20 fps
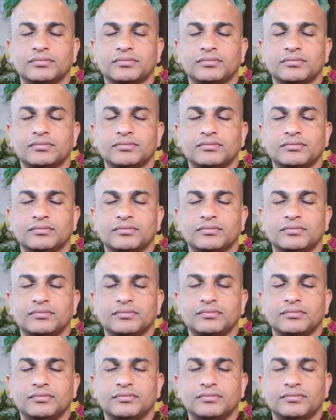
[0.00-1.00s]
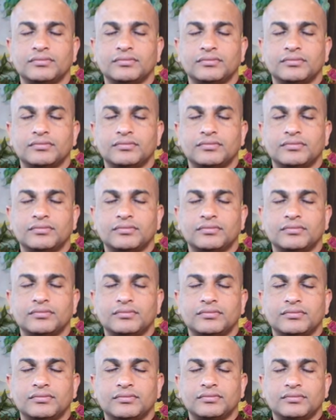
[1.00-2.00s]

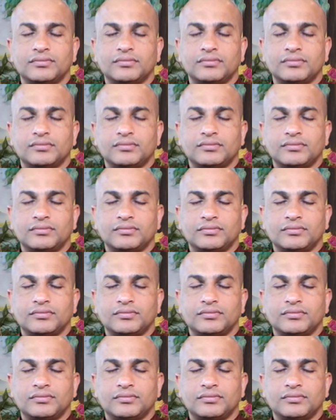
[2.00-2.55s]
[no speech]